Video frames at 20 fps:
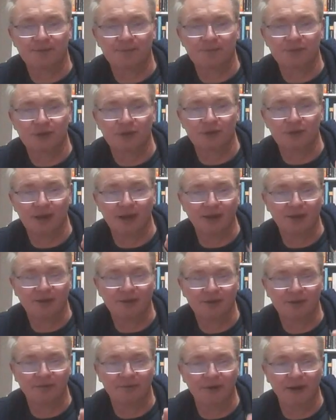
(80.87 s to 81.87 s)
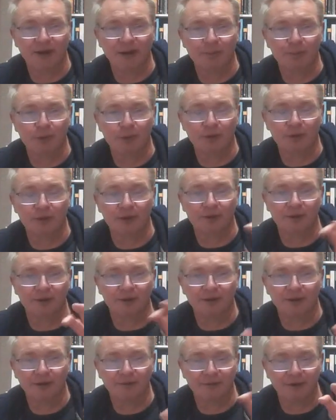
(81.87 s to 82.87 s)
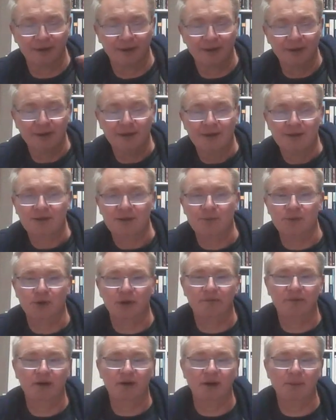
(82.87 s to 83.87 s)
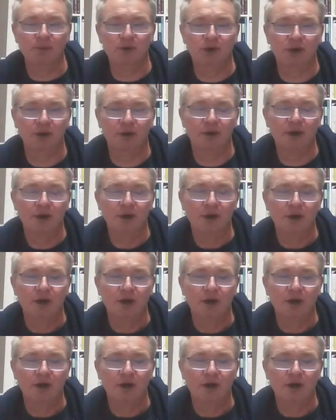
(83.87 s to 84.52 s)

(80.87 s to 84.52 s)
So that's very important in having some sort of encryption